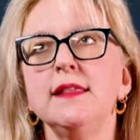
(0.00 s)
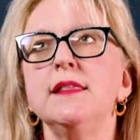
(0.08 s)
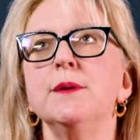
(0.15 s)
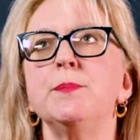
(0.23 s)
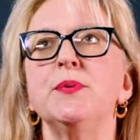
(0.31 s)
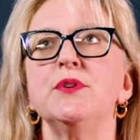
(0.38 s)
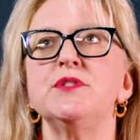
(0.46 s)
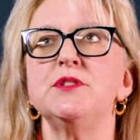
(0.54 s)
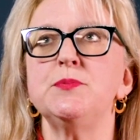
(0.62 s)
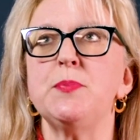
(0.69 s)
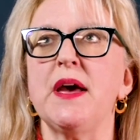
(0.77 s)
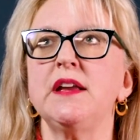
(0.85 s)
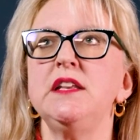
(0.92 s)
the
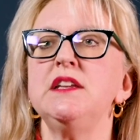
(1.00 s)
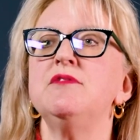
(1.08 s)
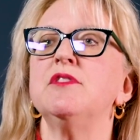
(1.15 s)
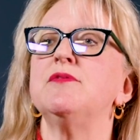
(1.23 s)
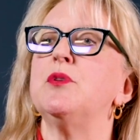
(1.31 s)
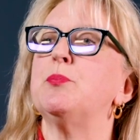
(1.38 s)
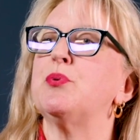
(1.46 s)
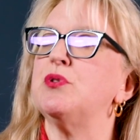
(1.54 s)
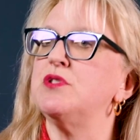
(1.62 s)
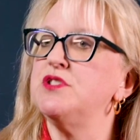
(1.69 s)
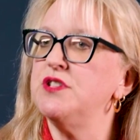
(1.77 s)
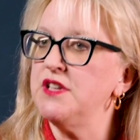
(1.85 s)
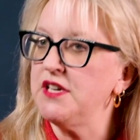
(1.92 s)
perspective of the
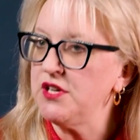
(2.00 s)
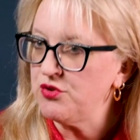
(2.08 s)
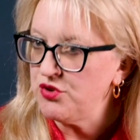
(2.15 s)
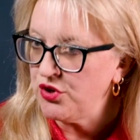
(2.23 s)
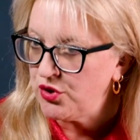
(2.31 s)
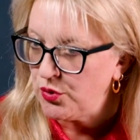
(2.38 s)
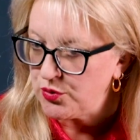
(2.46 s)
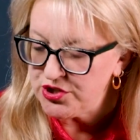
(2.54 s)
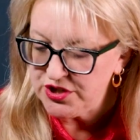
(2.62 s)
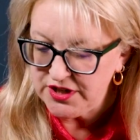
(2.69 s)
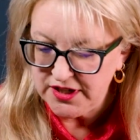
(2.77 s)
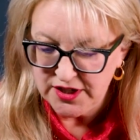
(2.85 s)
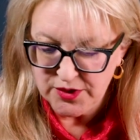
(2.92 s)
person that you're
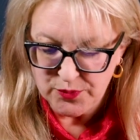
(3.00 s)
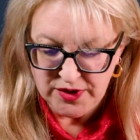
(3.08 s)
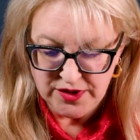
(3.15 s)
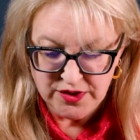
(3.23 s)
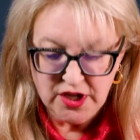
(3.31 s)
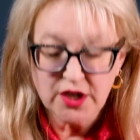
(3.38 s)
negotiating with.